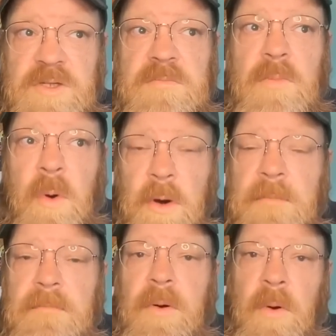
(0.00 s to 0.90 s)
was
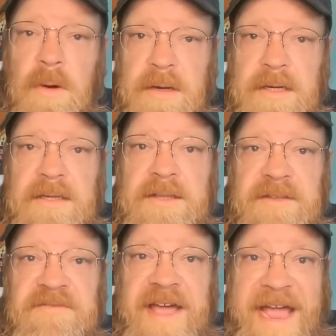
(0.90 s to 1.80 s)
more important than
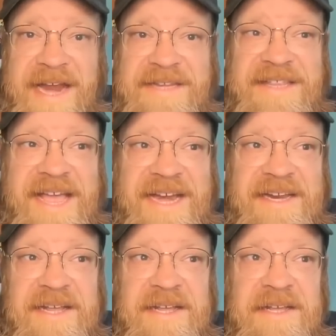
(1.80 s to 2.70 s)
the fact
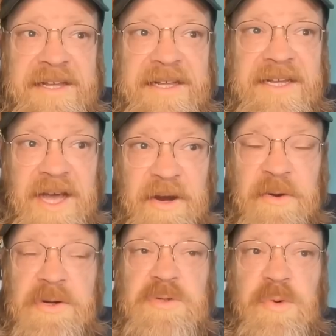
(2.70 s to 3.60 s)
that gun
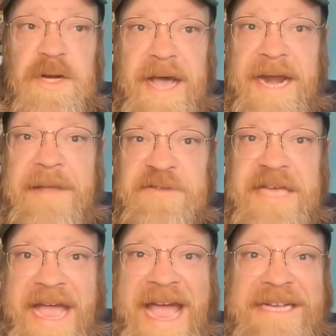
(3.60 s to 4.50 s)
owners were not able
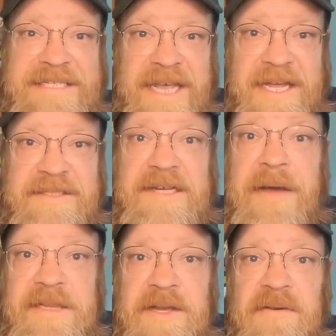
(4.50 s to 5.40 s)
to access
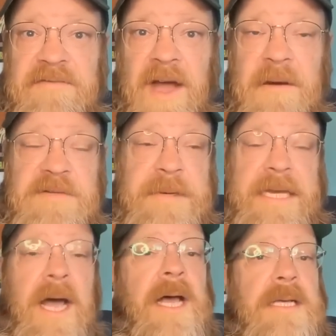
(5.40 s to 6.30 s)
commonly owned firearms
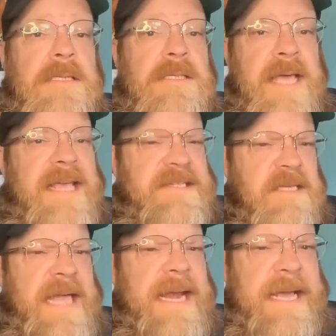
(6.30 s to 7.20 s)
because they
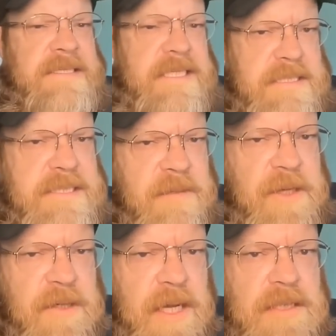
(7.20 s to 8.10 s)
still had access to some
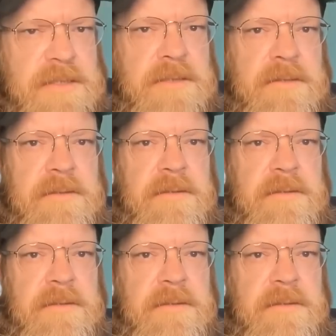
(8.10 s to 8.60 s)
other guns.